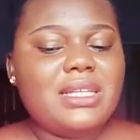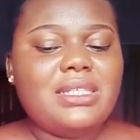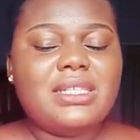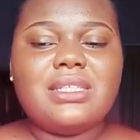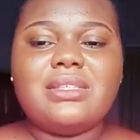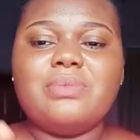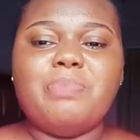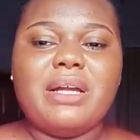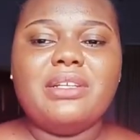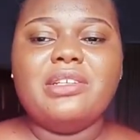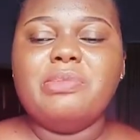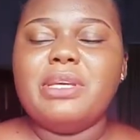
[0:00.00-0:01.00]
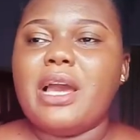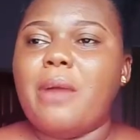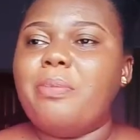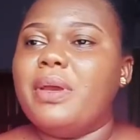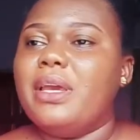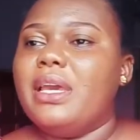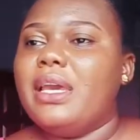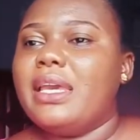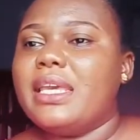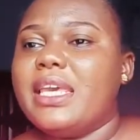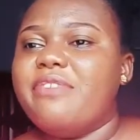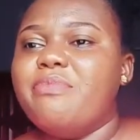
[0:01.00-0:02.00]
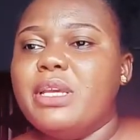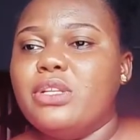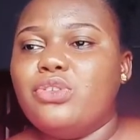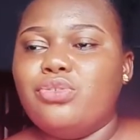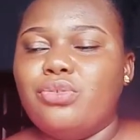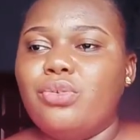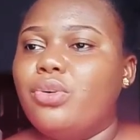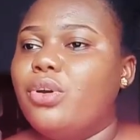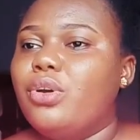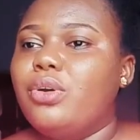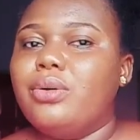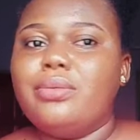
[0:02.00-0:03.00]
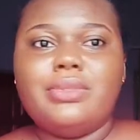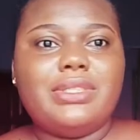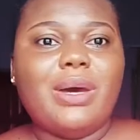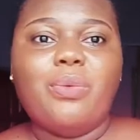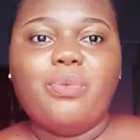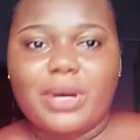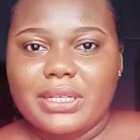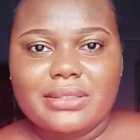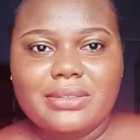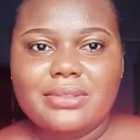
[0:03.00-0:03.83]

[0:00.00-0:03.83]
just bundled me up and gave me to someone,